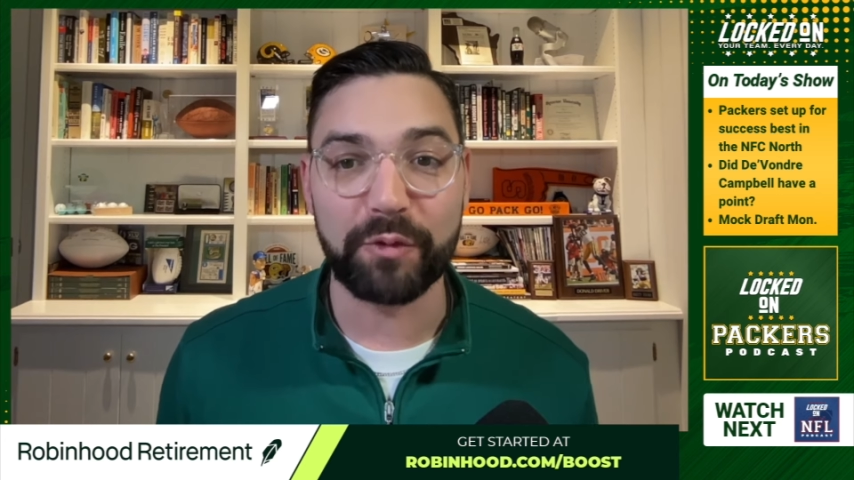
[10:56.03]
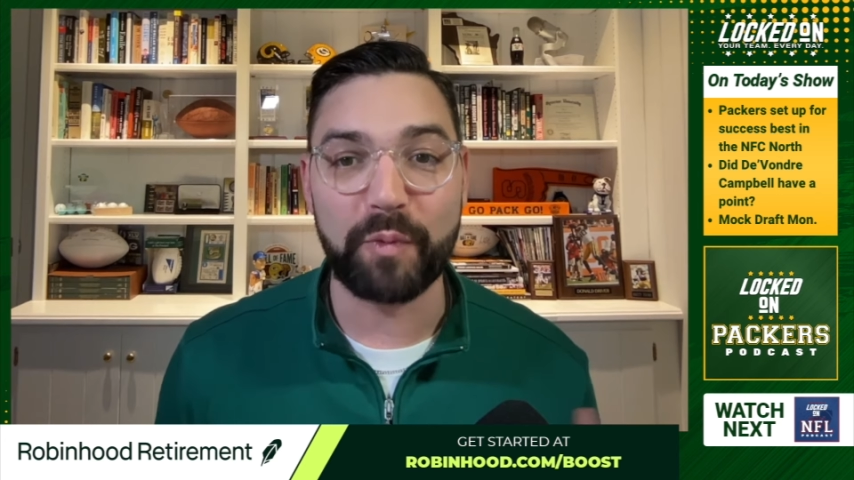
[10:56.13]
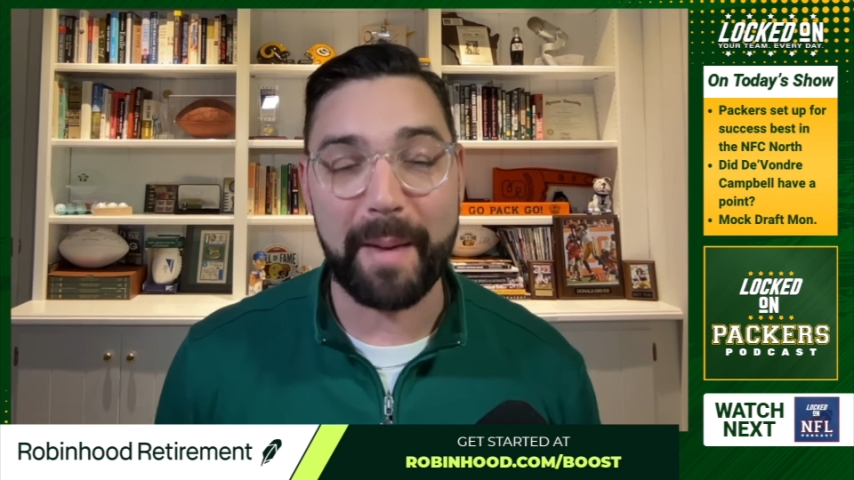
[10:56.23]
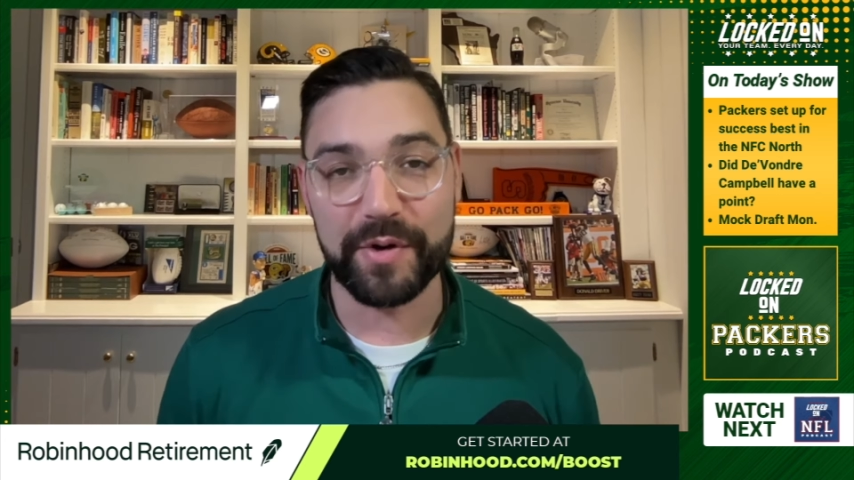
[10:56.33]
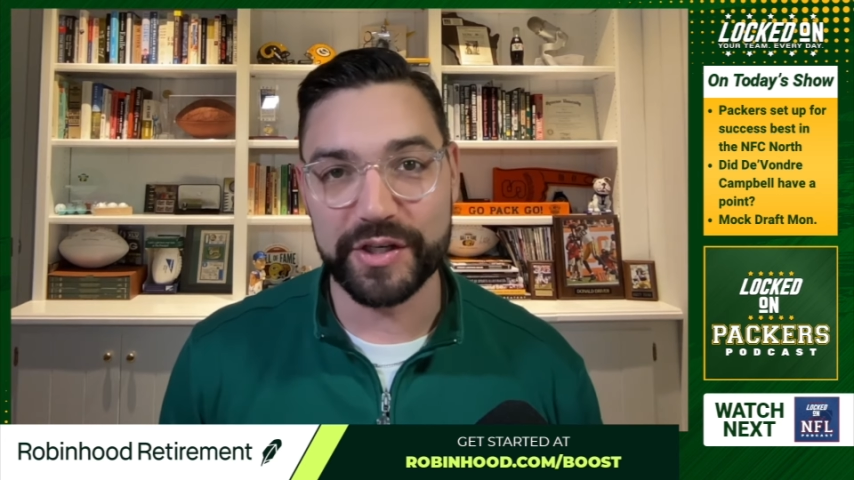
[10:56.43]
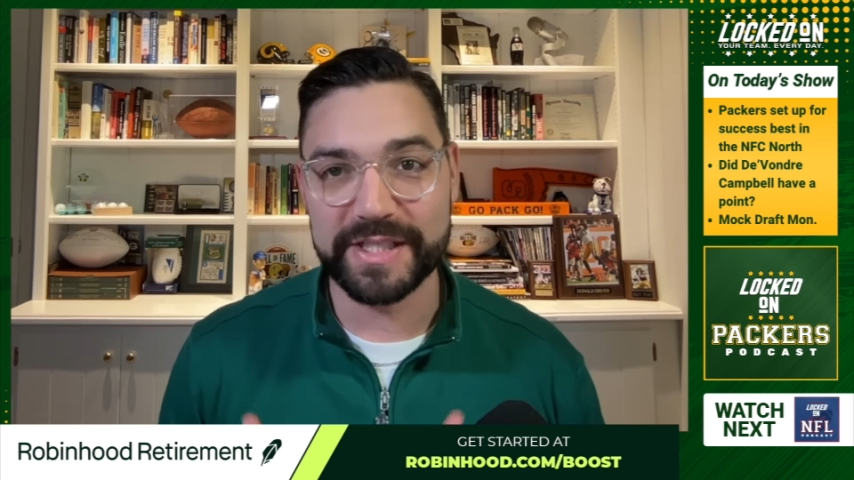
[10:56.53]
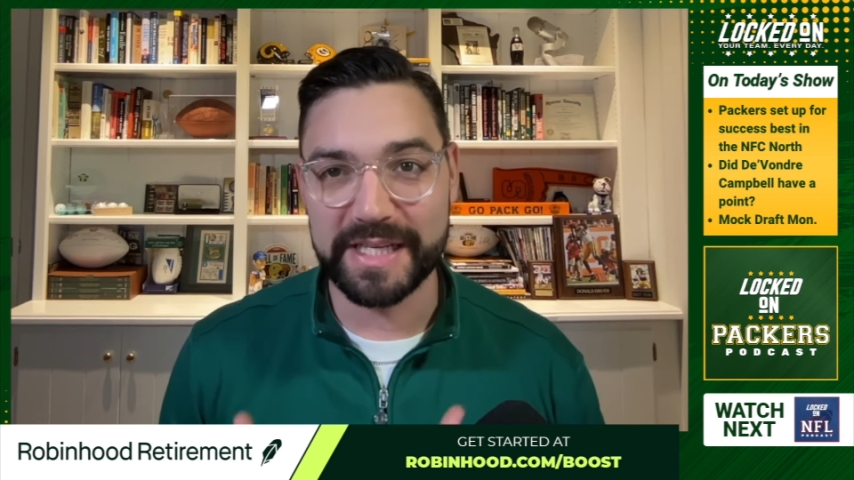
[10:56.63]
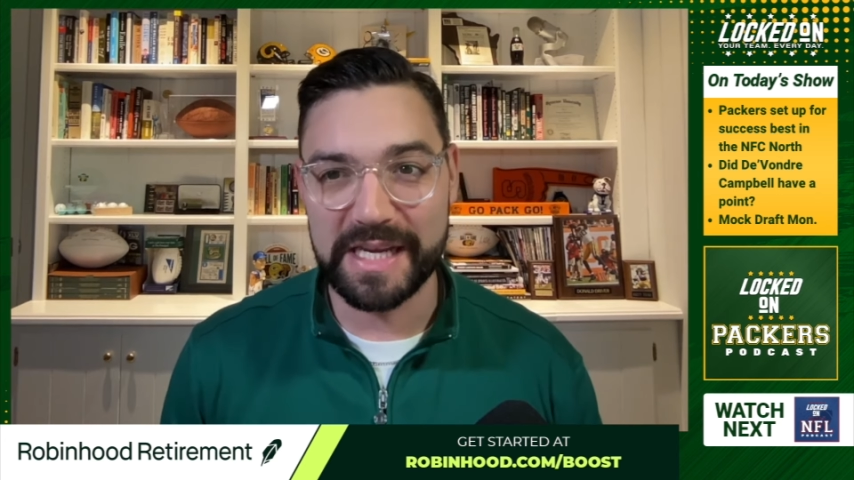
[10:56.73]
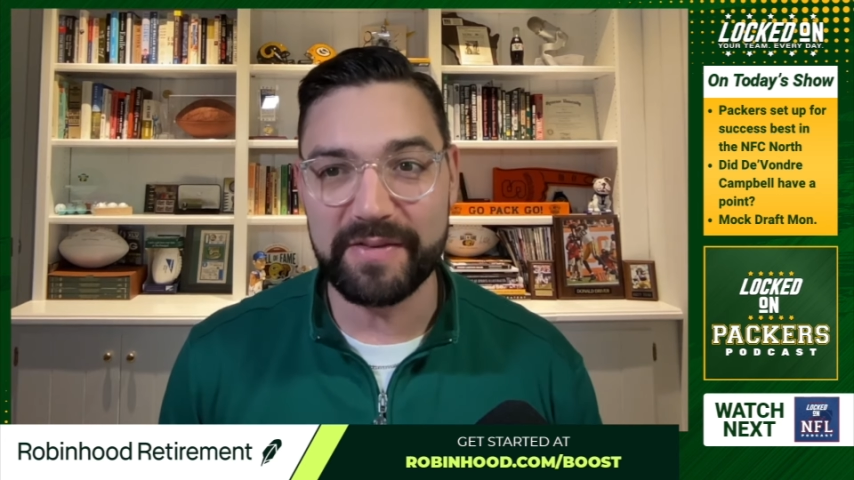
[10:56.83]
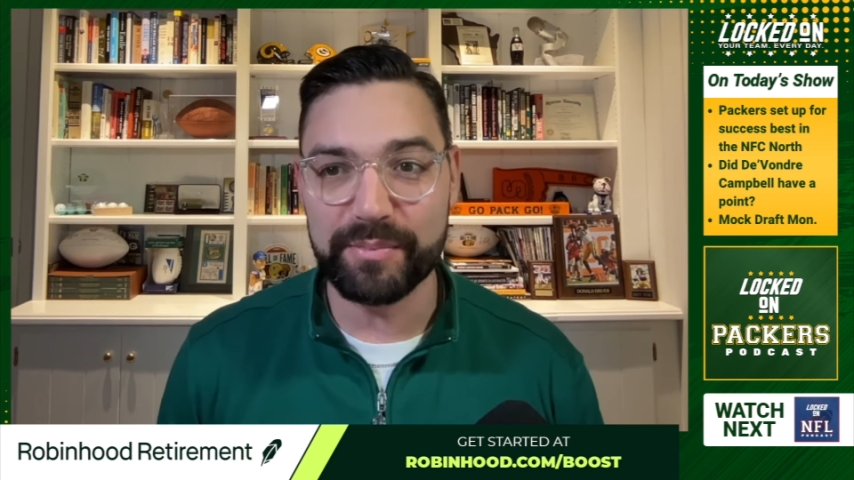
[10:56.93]
Robinhood is
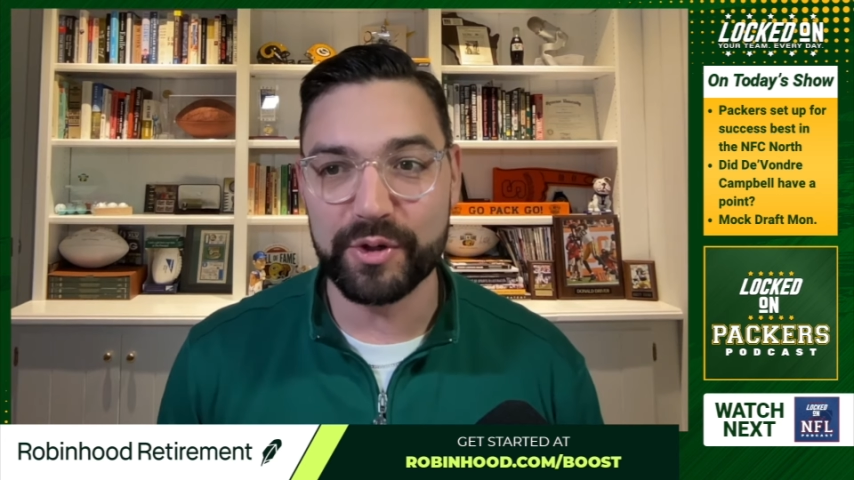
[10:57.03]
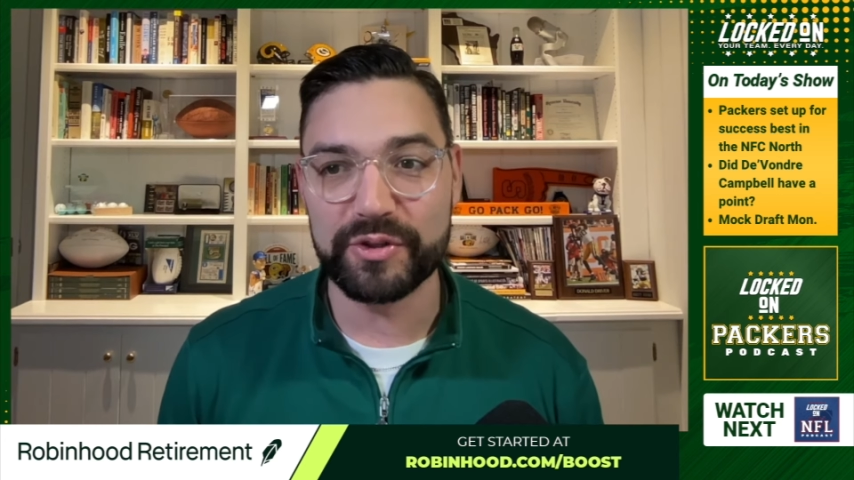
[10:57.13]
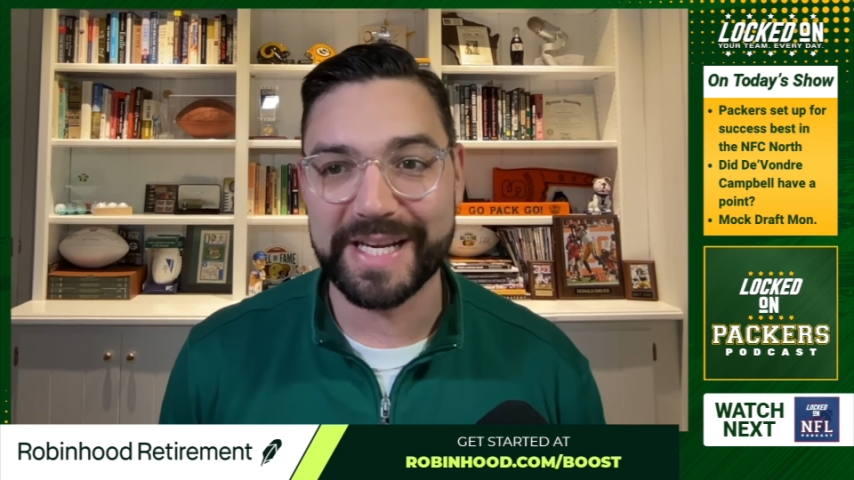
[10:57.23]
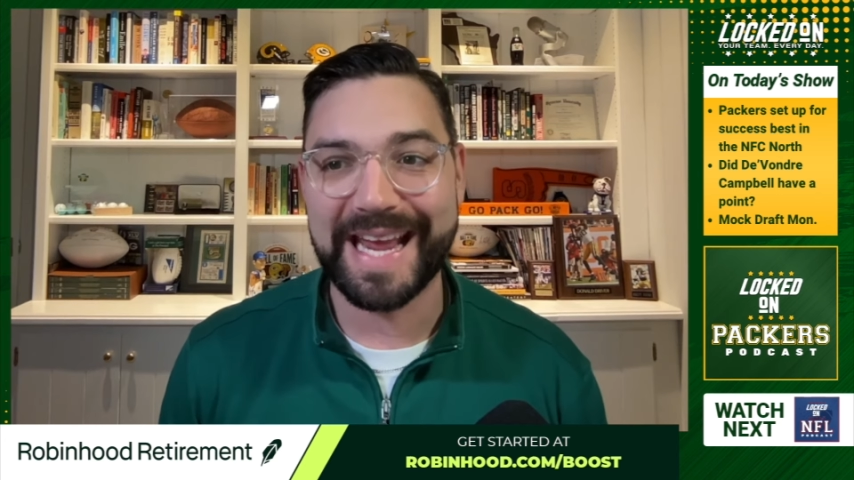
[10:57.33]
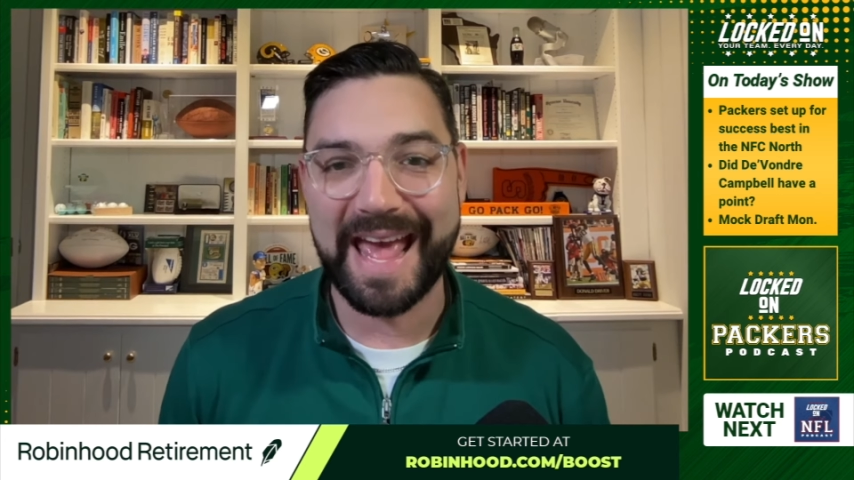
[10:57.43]
even boosting